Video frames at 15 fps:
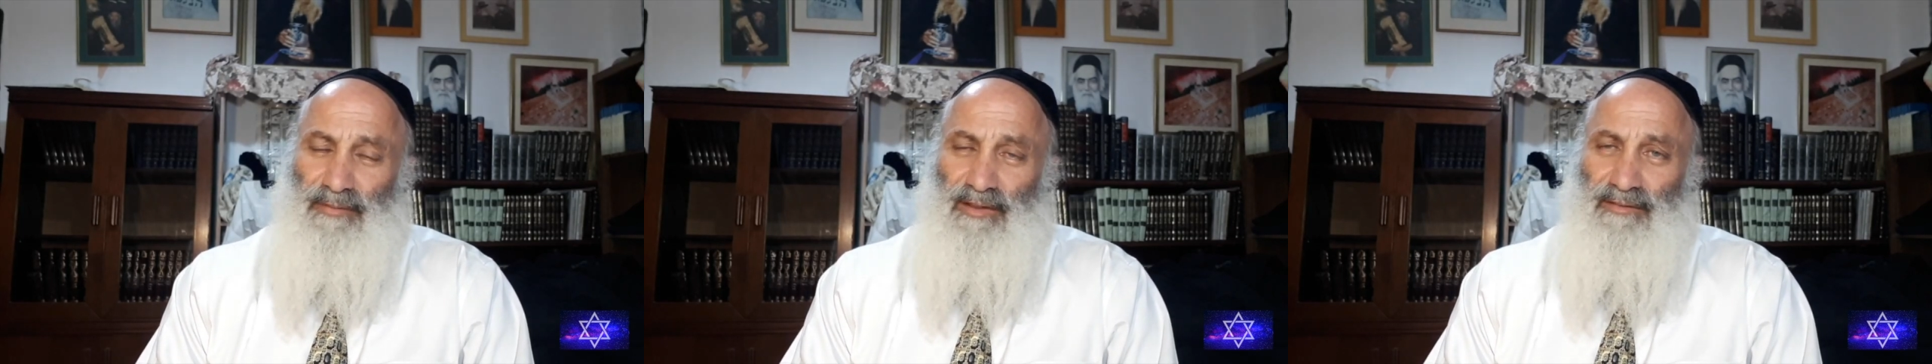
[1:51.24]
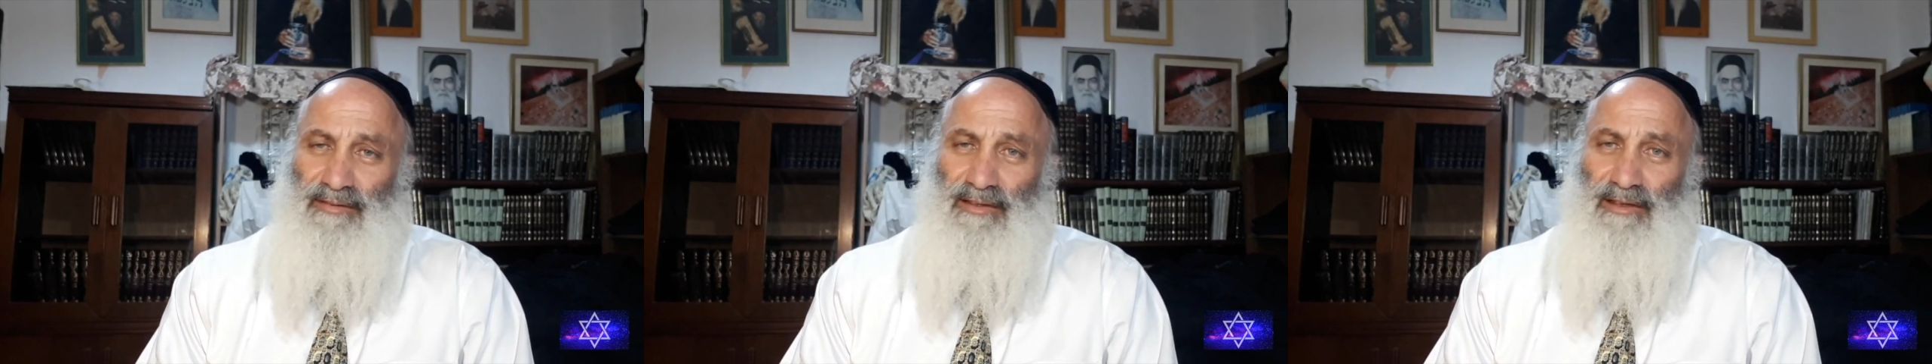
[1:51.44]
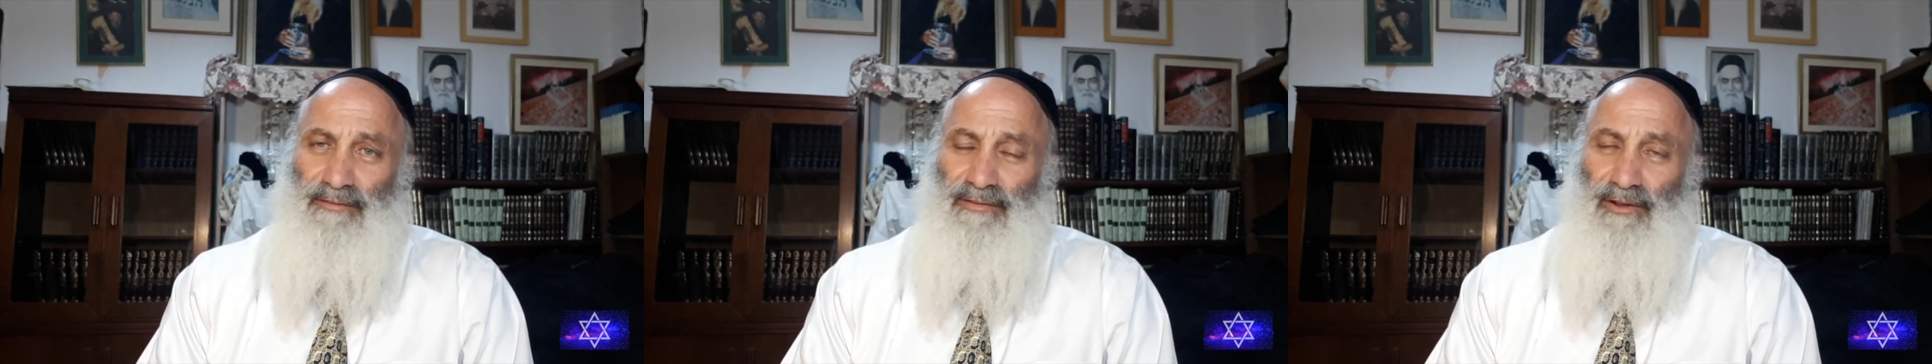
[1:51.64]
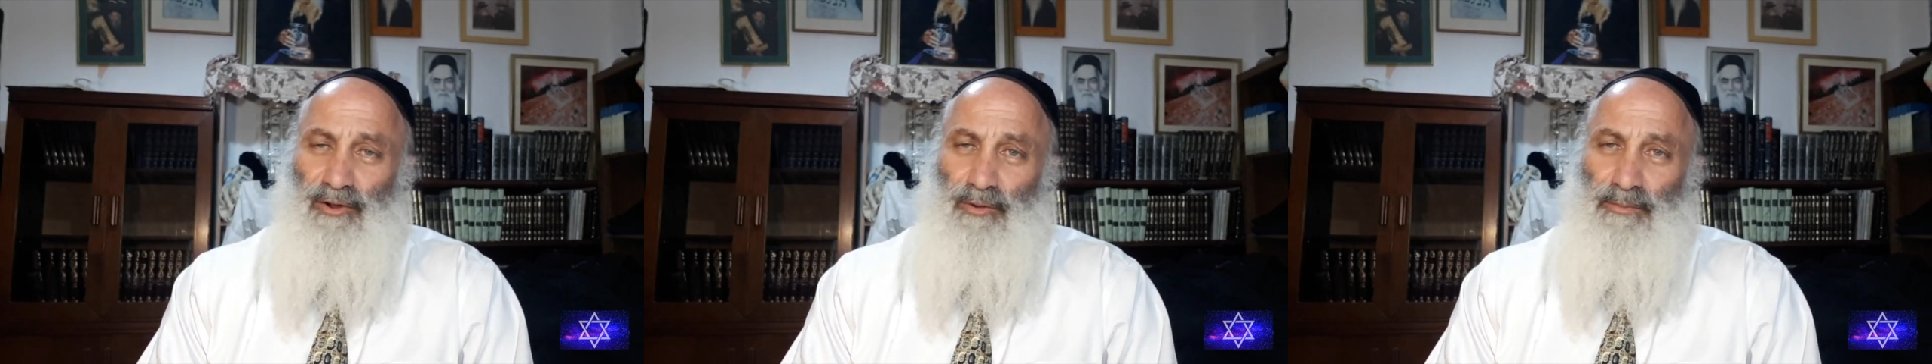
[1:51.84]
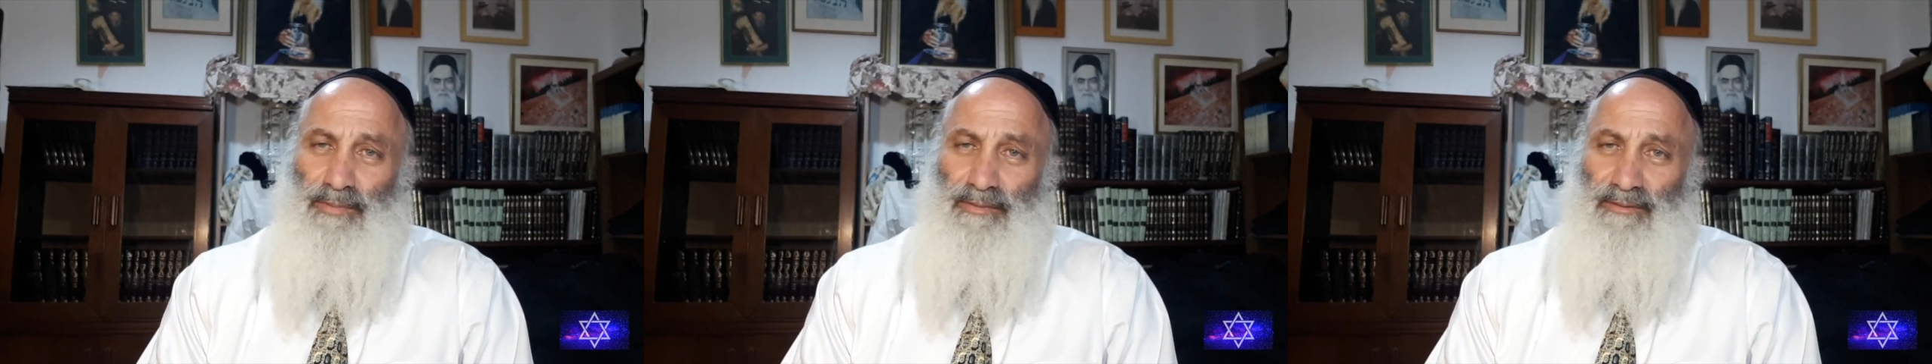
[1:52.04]
to give
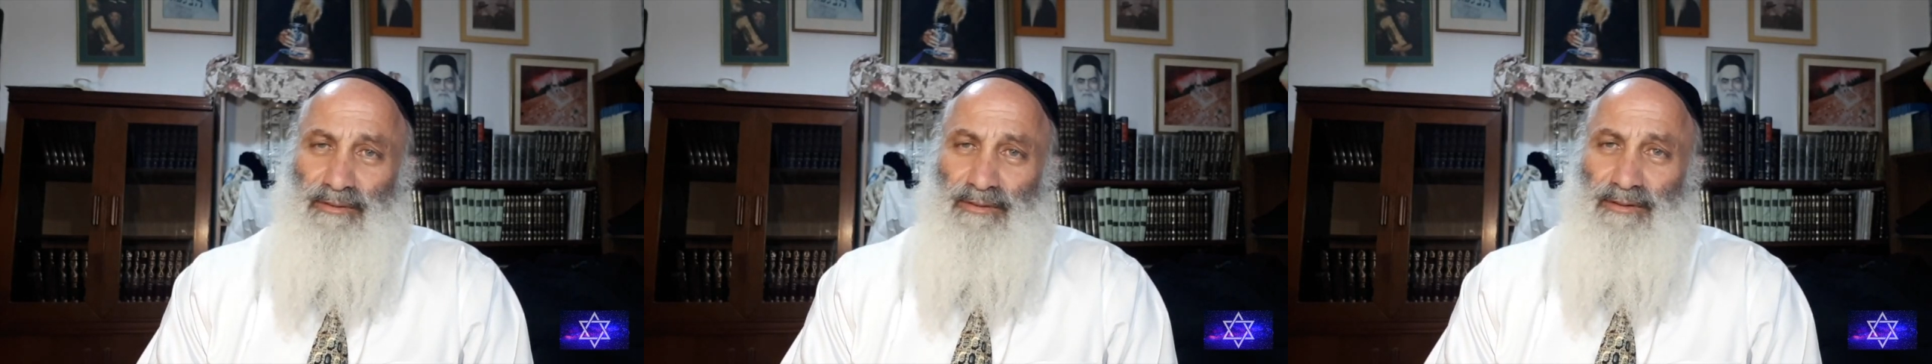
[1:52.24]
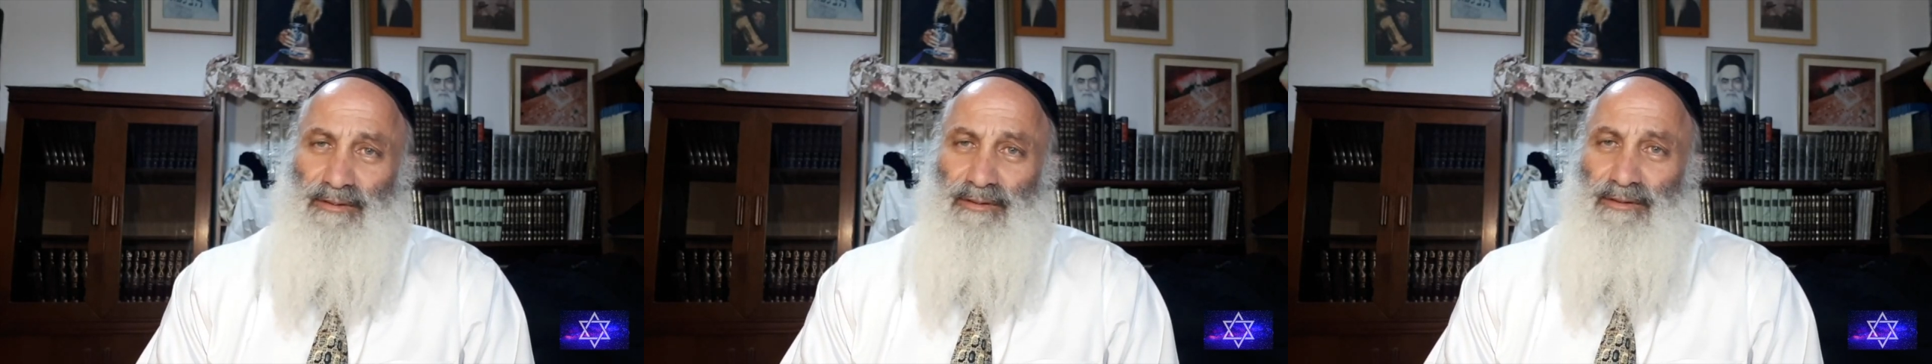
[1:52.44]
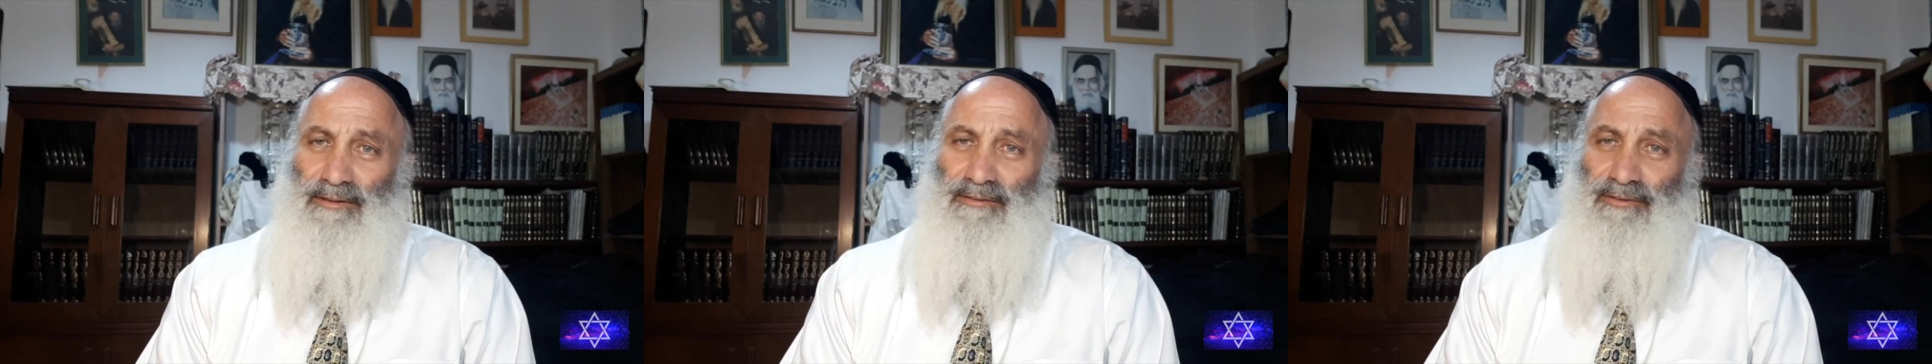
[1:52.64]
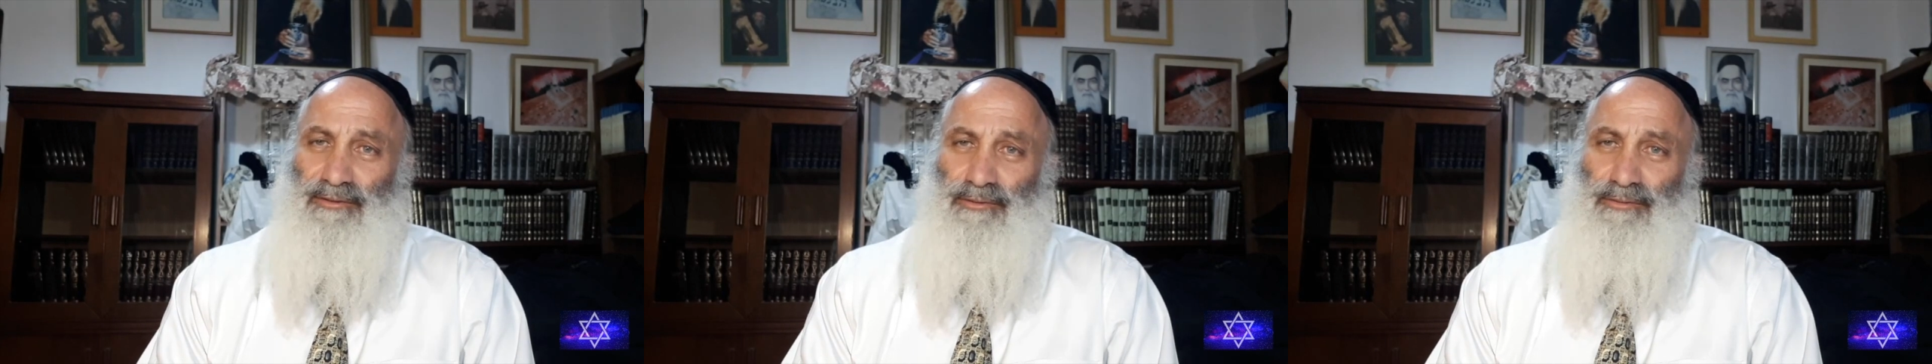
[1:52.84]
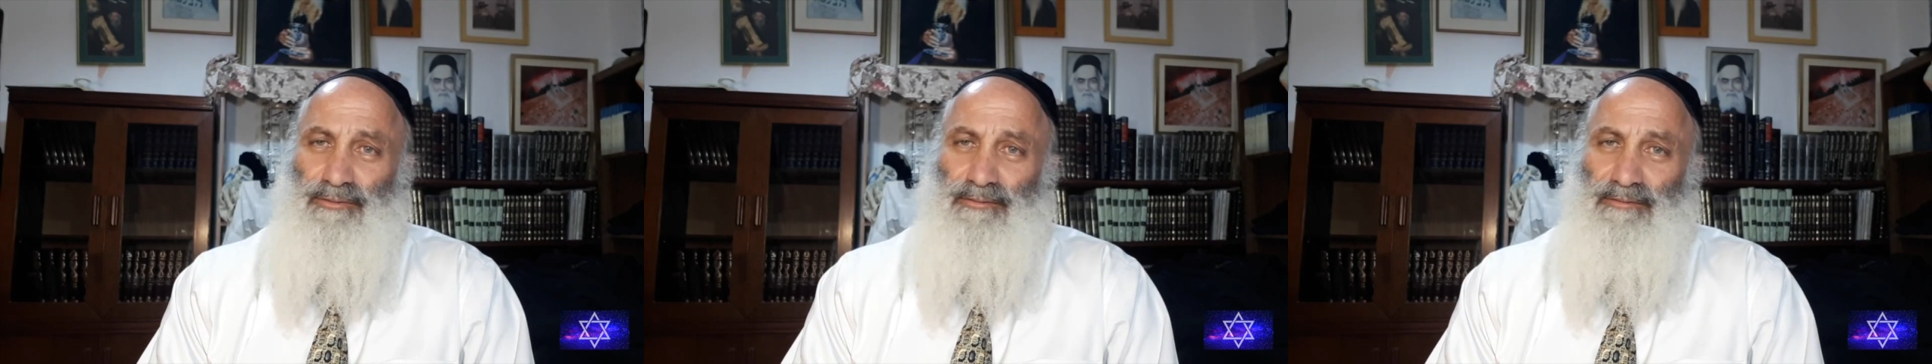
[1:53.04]
hope,
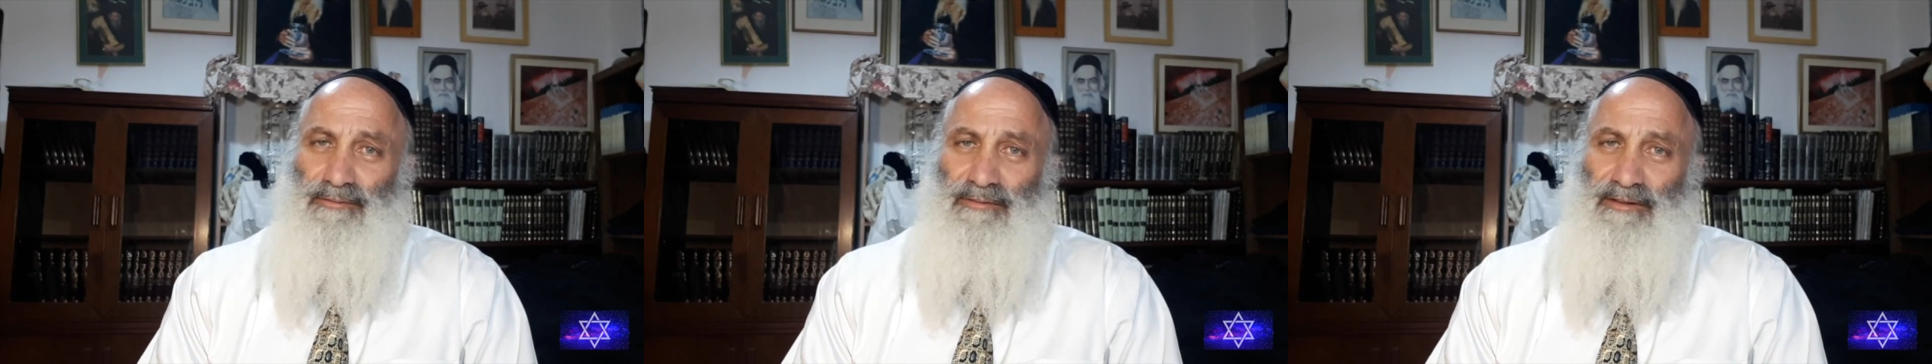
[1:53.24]
to